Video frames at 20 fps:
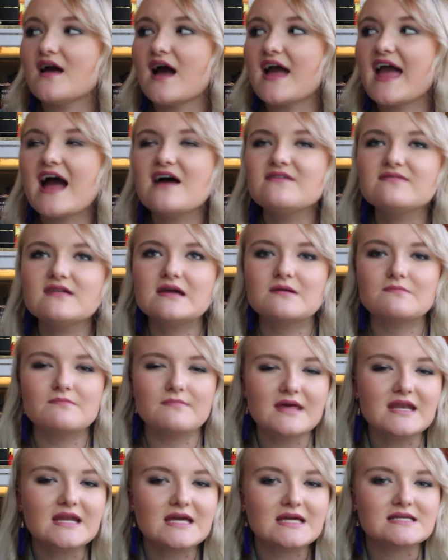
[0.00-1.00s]
have like
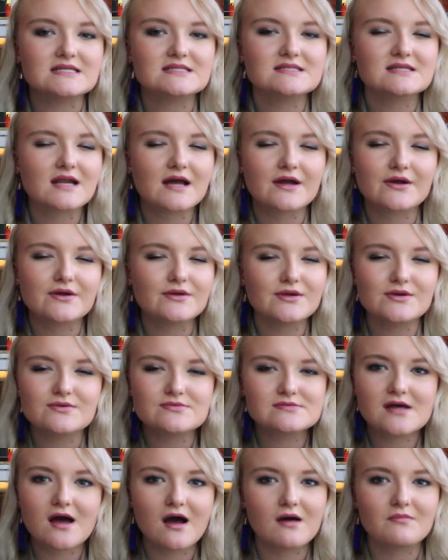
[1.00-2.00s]
minis that I could
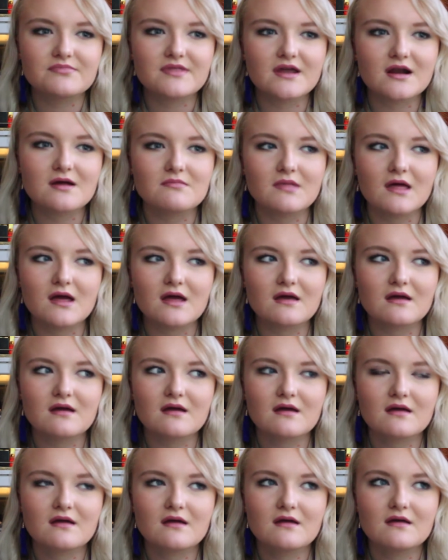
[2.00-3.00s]
use up that I'm
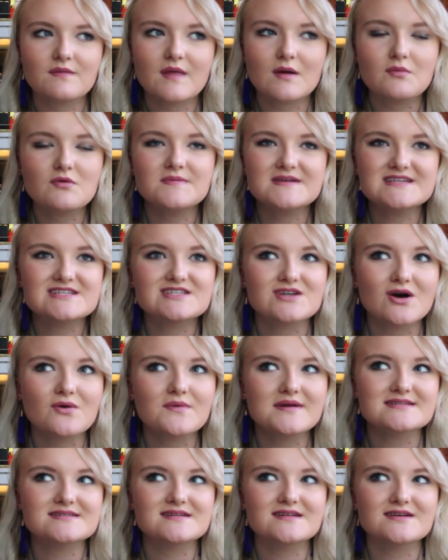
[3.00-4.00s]
like, that would be
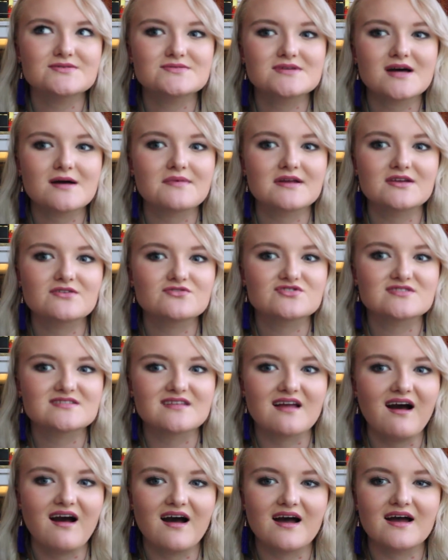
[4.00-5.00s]
so easy to use up, and you're just
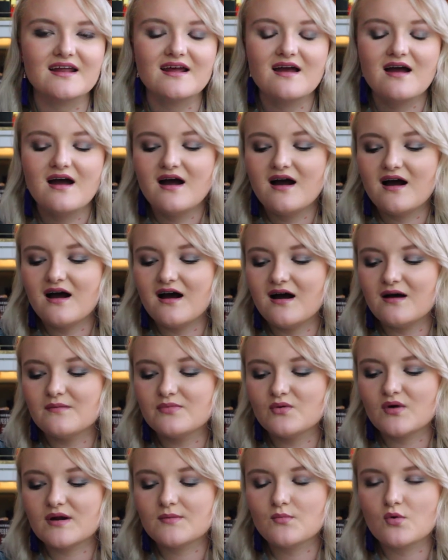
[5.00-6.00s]
not.
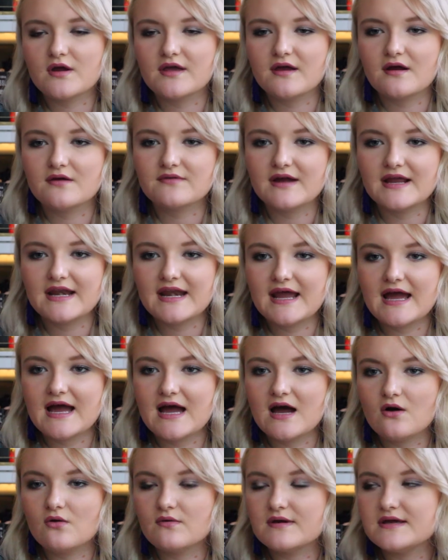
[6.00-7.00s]
The one I'm working on right
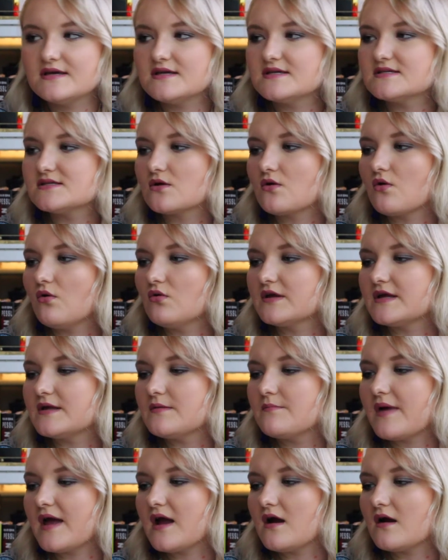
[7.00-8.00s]
now is
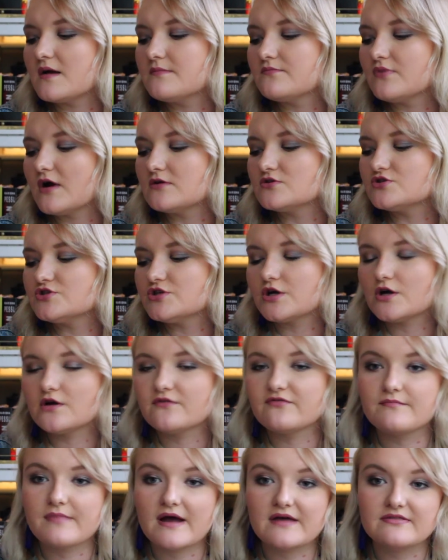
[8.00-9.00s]
Golden Pear and Brown
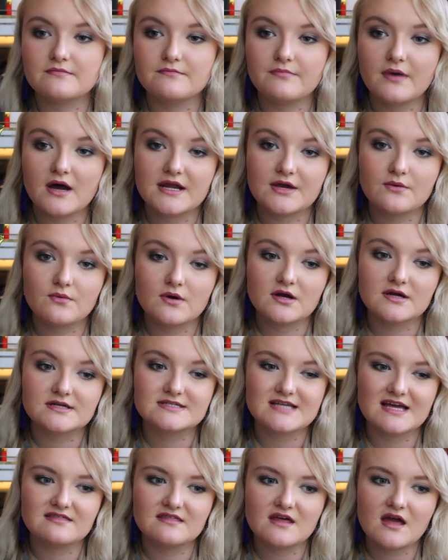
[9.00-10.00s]
Sugar from Bath & Body
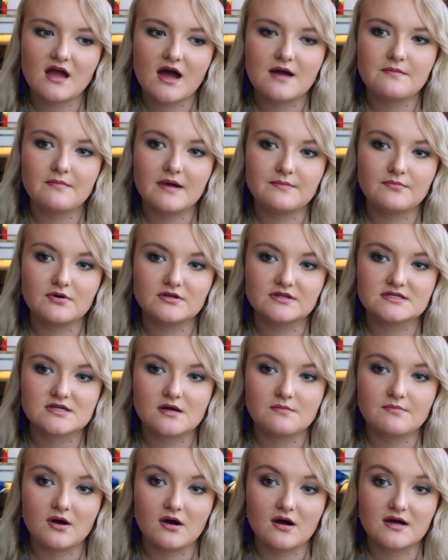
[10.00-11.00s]
Works. I think I might put this
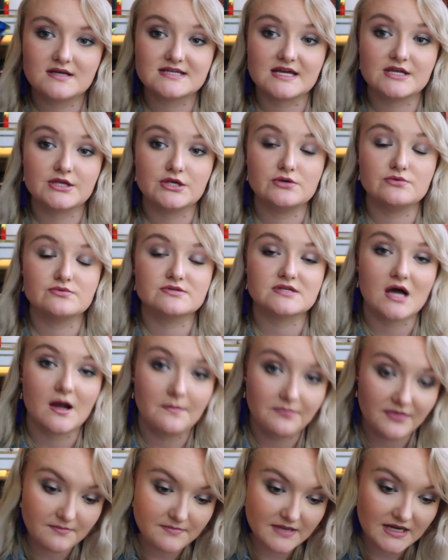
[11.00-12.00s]
on pause and use
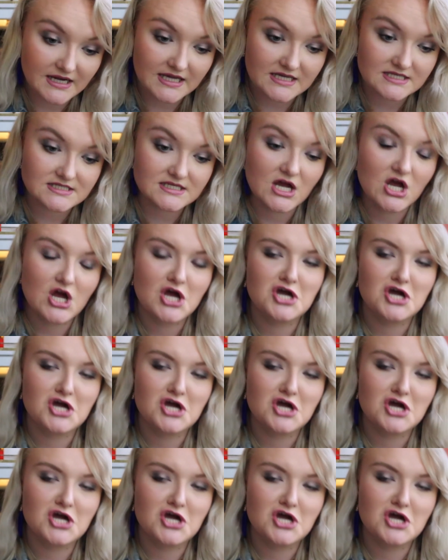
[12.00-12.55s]
up the minis